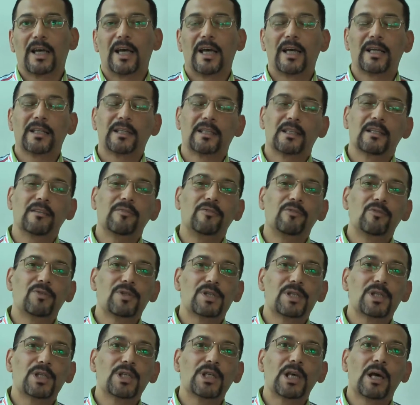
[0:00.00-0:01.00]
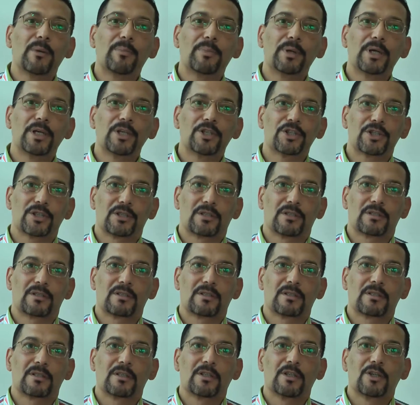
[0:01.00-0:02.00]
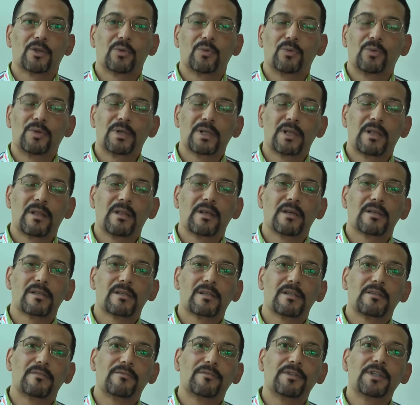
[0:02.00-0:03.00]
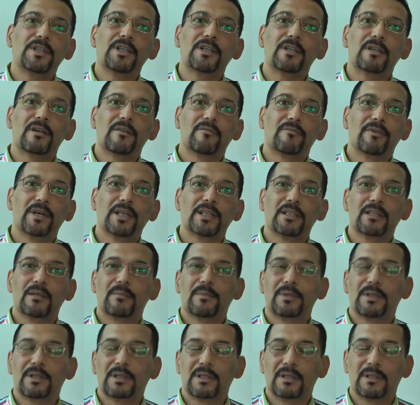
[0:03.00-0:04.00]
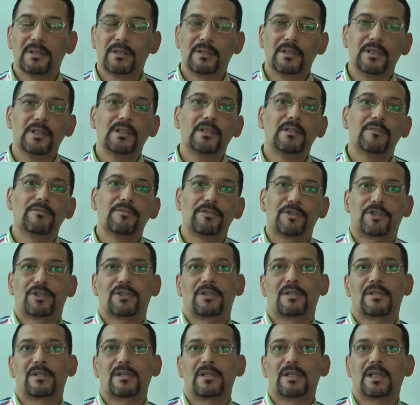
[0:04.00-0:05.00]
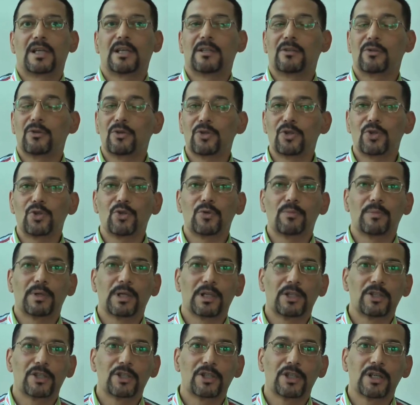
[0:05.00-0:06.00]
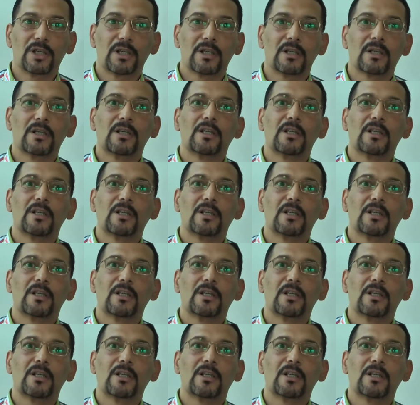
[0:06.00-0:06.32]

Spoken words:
And if you see a patient with severe vitamin D deficiency and osteomalacia,